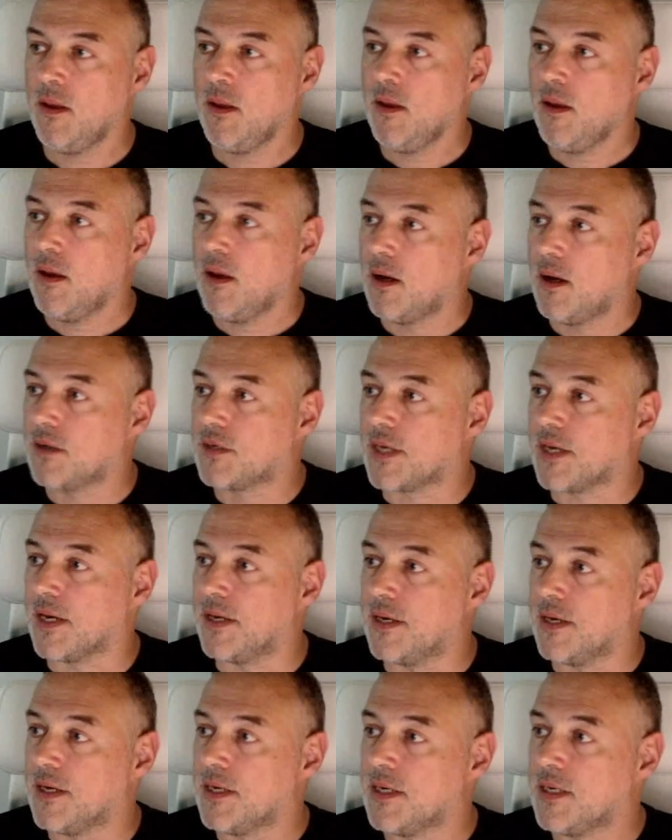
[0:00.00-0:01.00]
Okay,
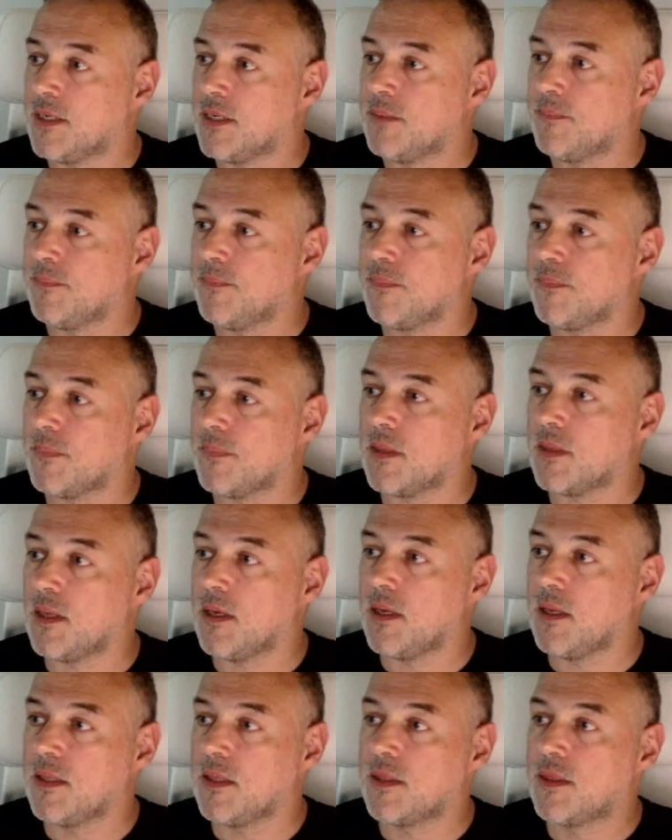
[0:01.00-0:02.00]

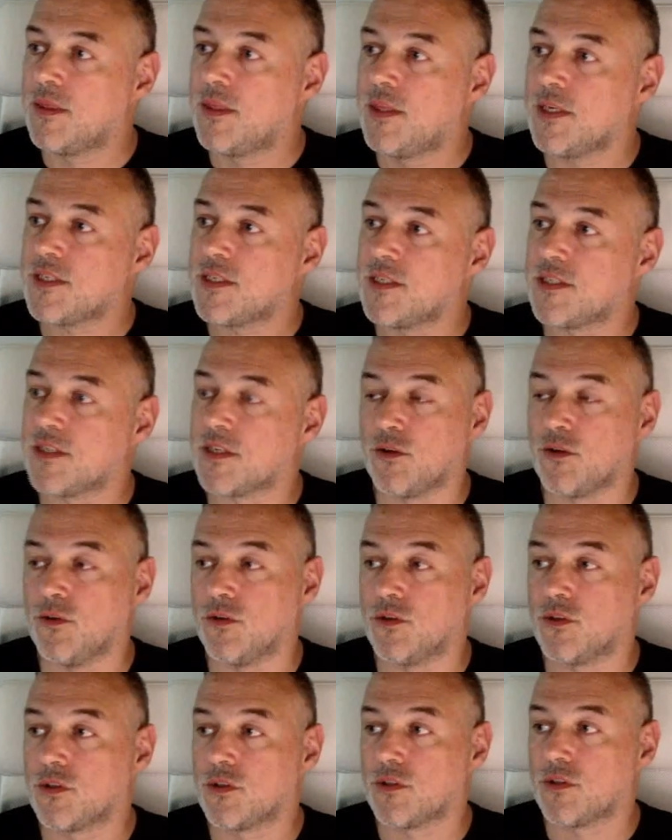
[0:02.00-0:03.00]
this is a good
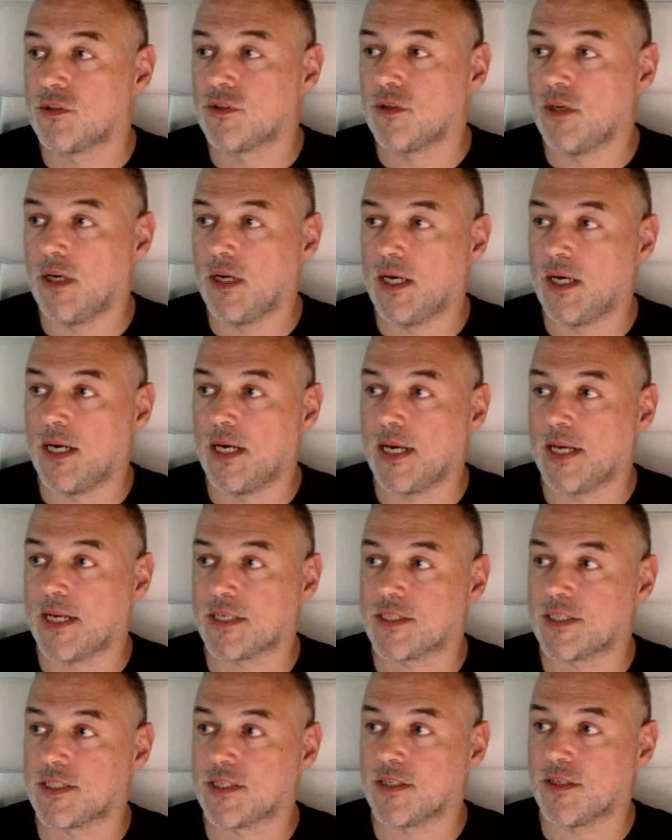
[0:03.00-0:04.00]

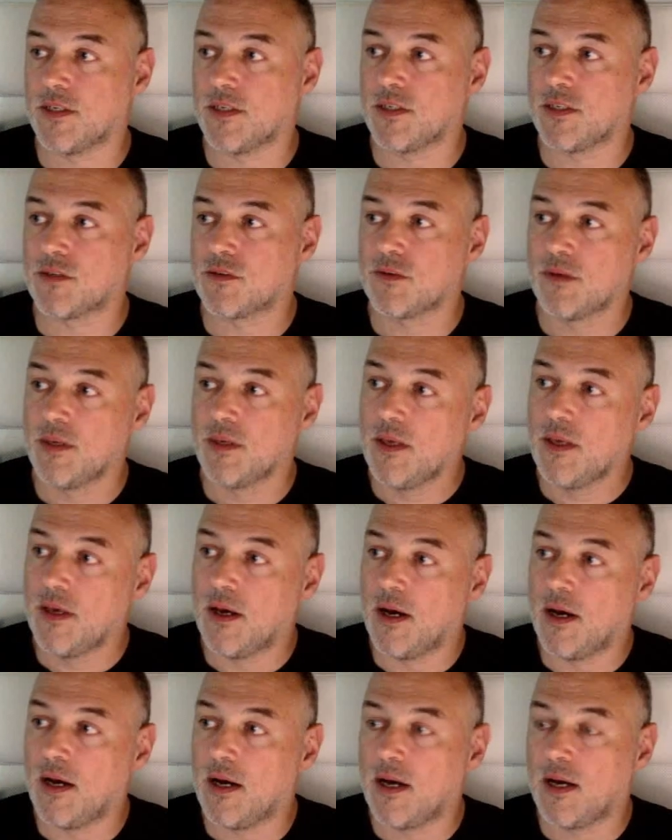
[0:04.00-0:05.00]
exercise,
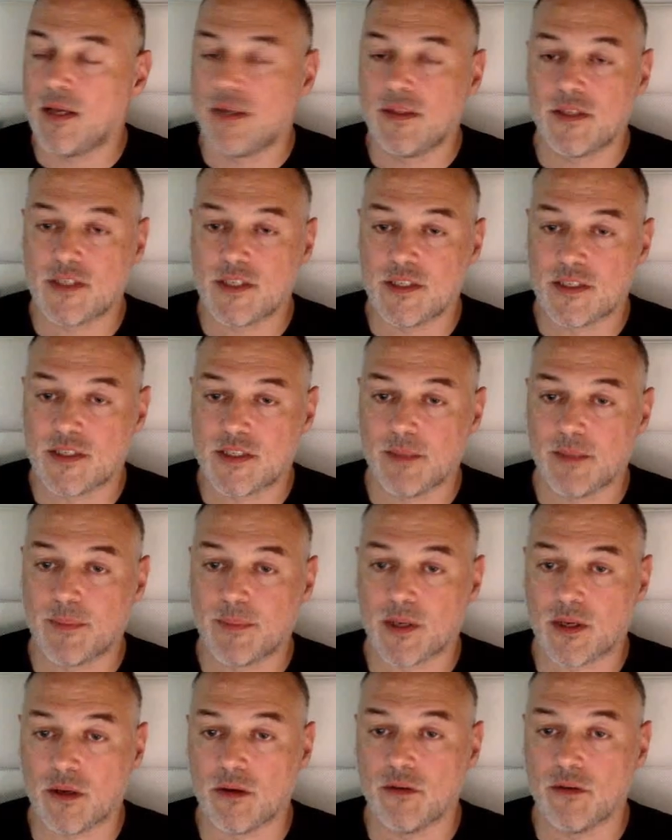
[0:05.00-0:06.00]
and this is
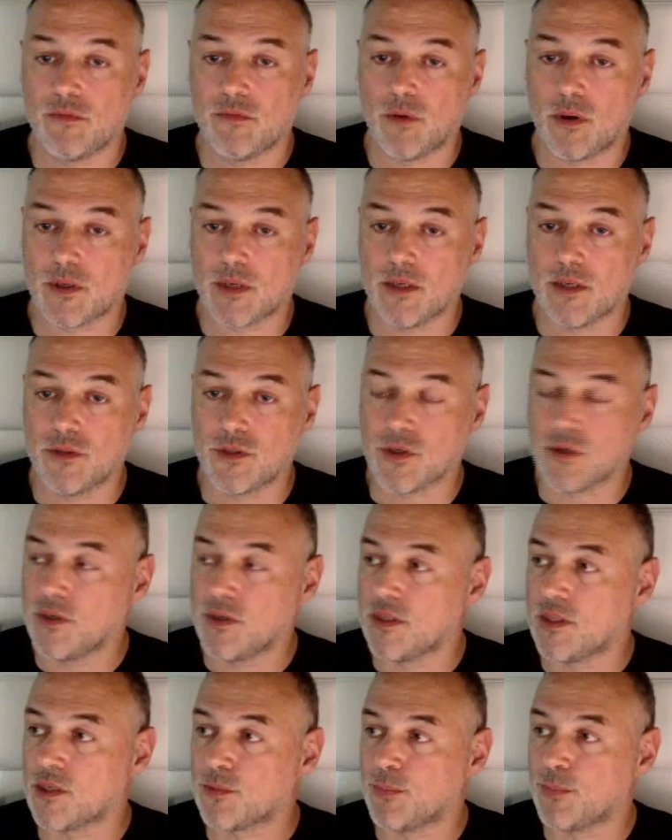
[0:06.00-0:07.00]
typical of what goes on in
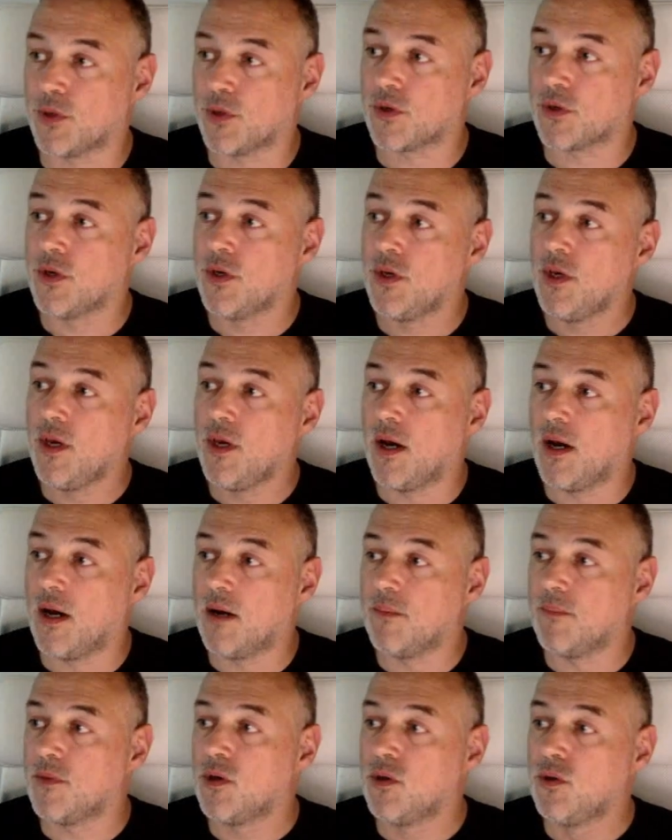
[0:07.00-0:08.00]
this book.
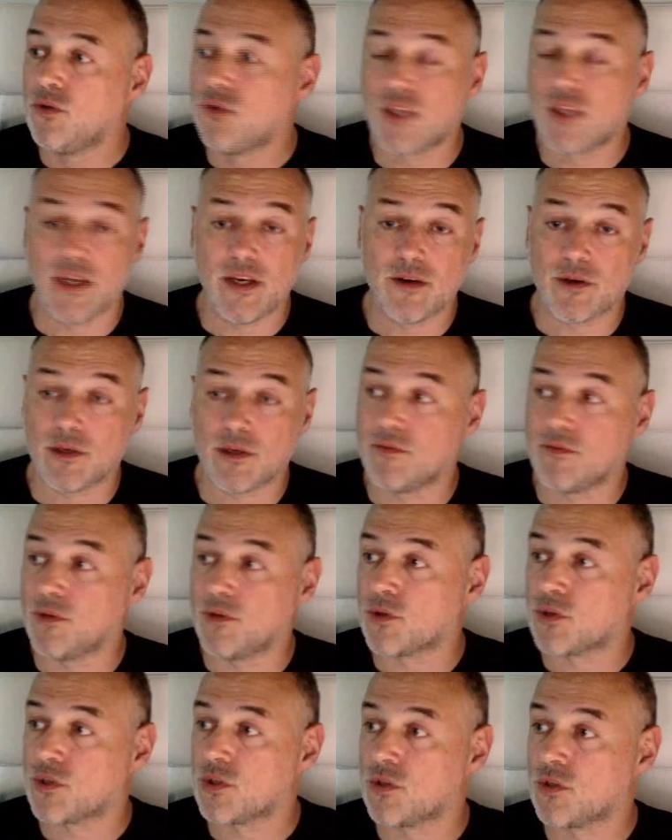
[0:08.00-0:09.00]
Who's the hero of your
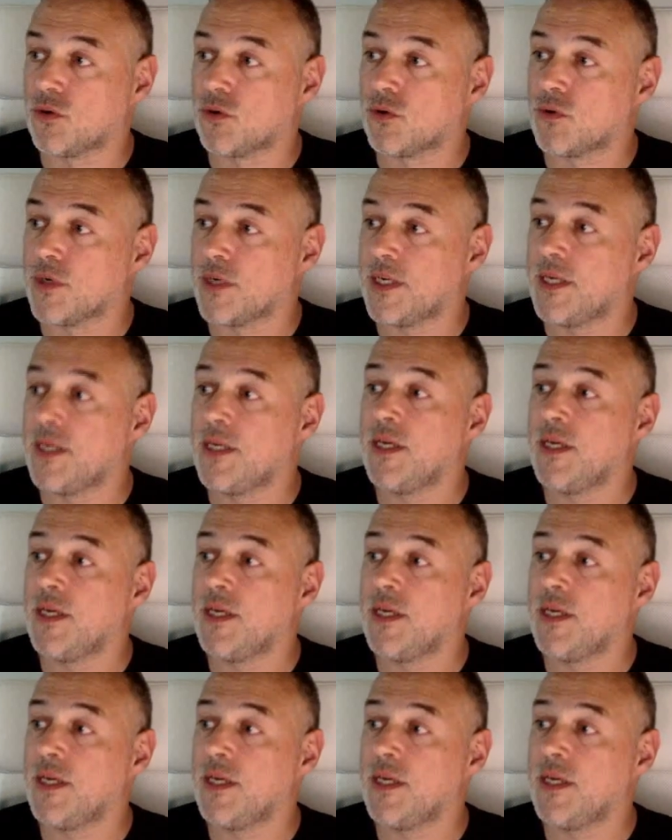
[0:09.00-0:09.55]
story?